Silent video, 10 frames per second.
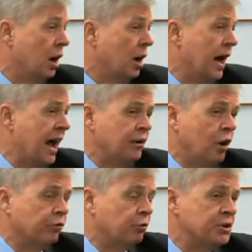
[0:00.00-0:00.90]
Uh, I
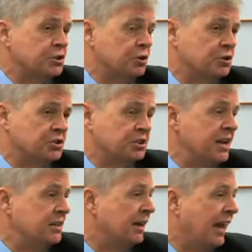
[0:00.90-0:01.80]
know from research the
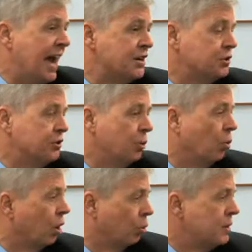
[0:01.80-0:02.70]
state did last year that
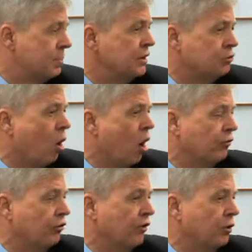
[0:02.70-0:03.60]
we're a repeat draw
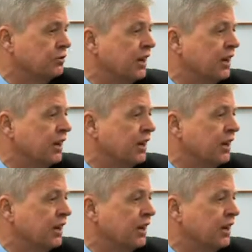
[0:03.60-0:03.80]
for folks.